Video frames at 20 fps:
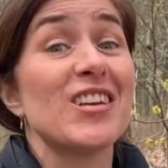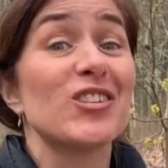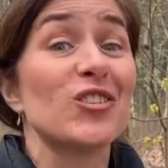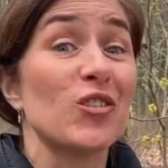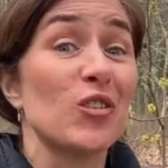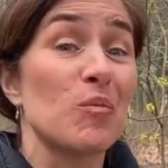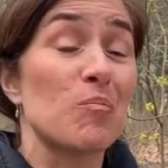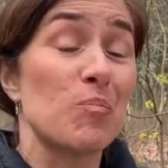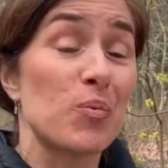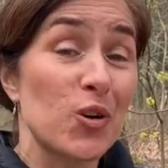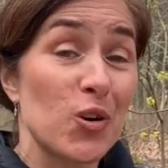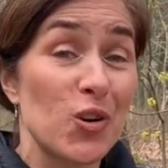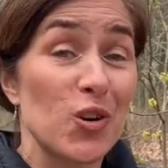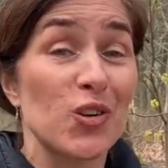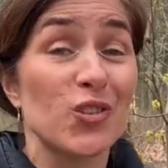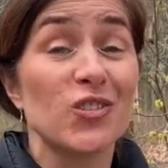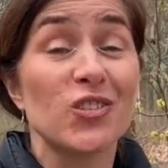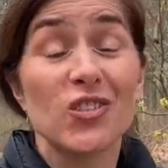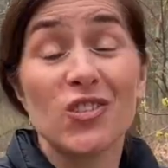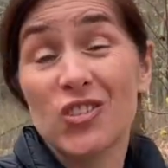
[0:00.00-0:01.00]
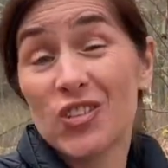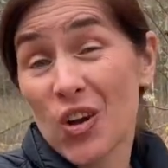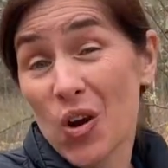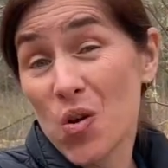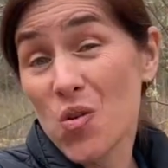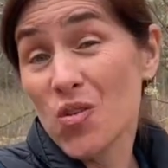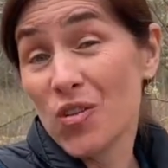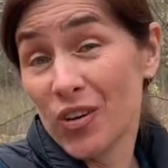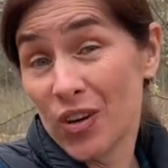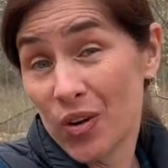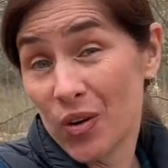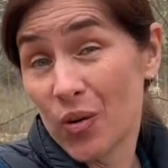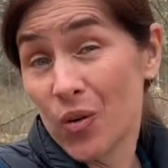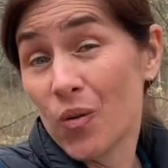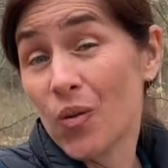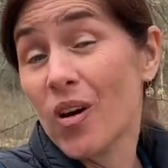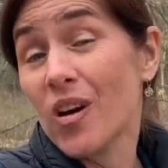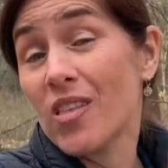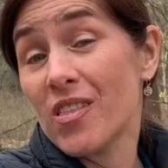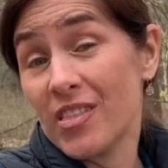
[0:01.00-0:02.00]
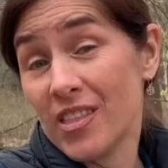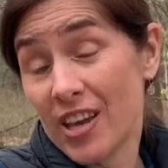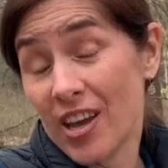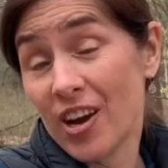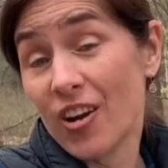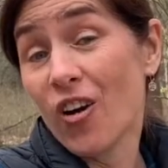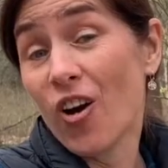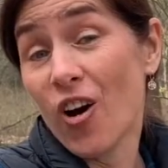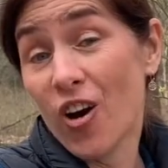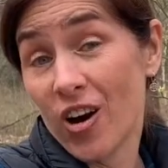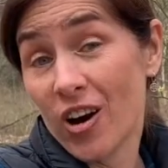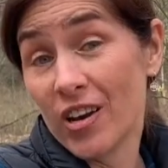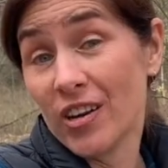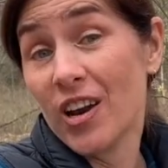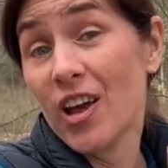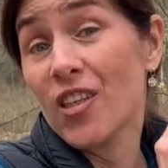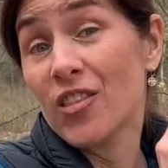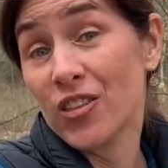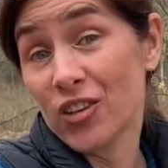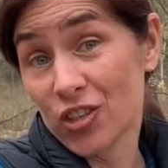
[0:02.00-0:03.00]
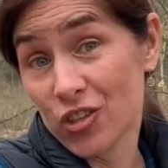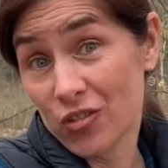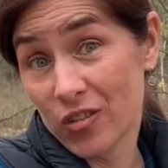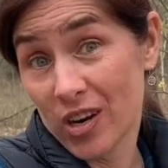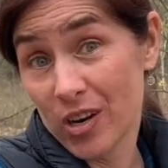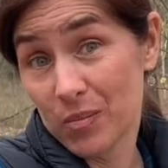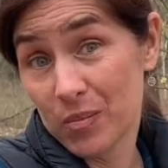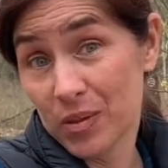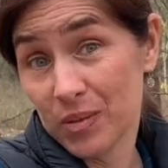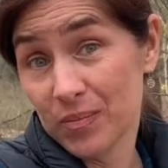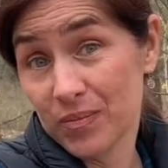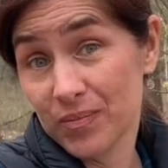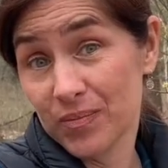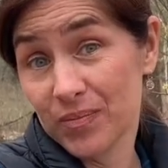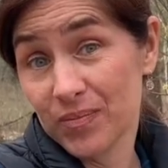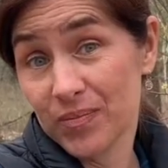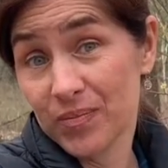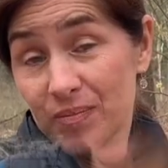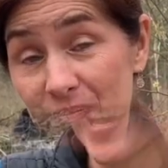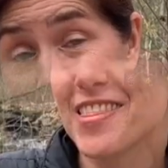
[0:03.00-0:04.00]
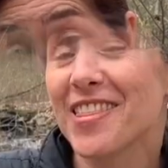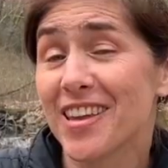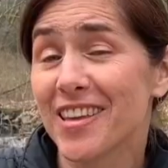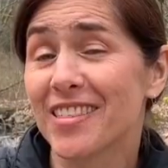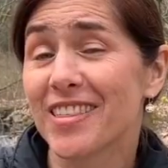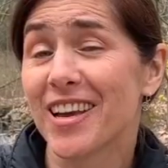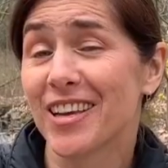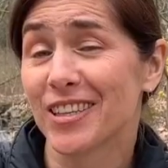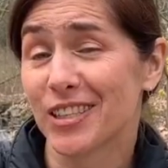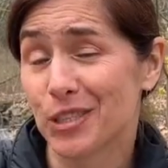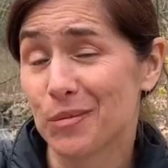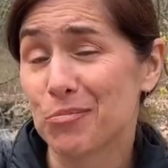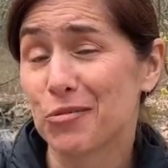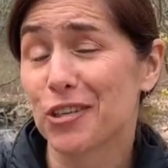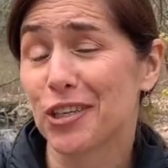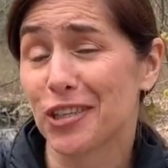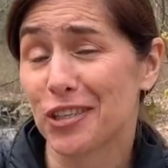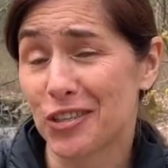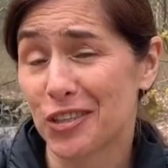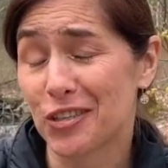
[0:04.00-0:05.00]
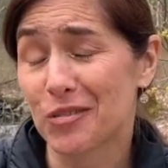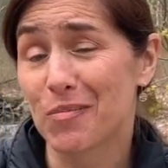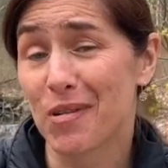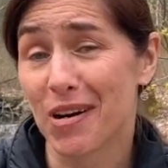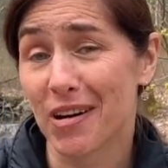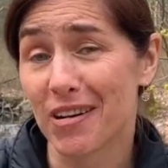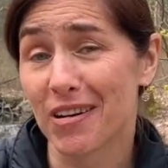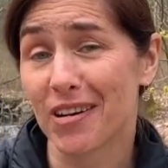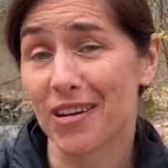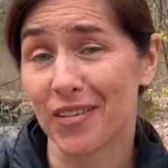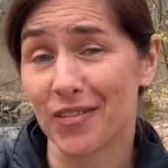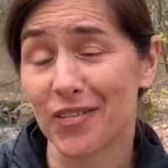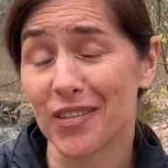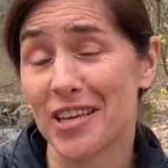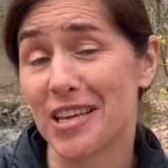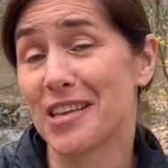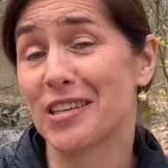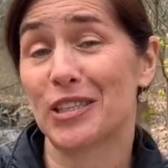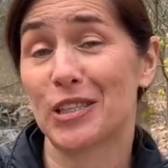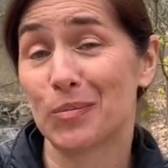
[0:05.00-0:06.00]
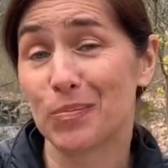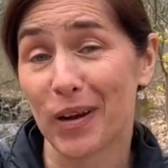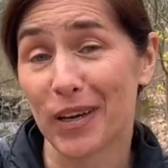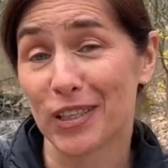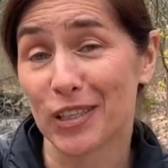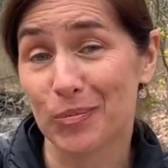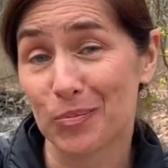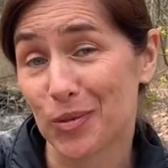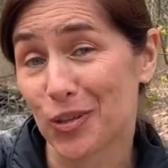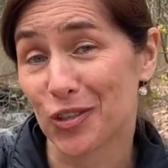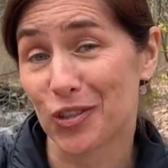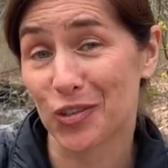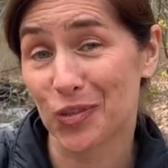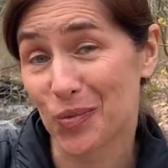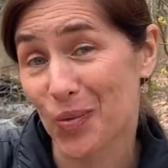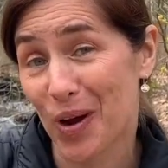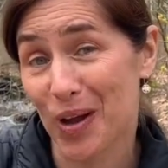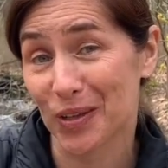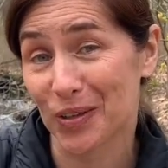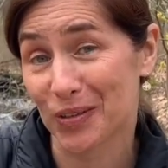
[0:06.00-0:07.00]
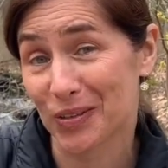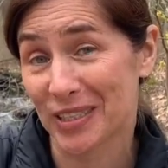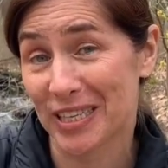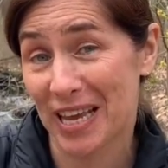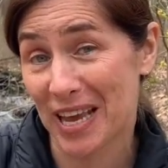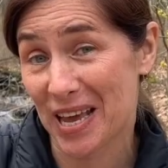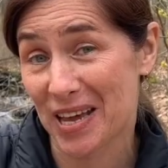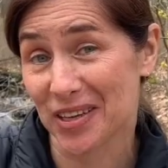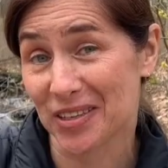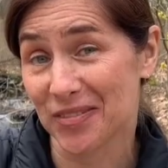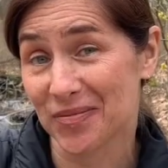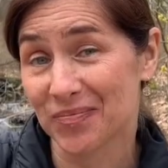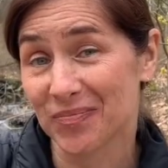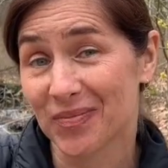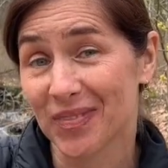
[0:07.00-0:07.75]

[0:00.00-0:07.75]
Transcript: So the birds don't know they're on the shrub. I think that's pretty smart of the spice bush swallowtail.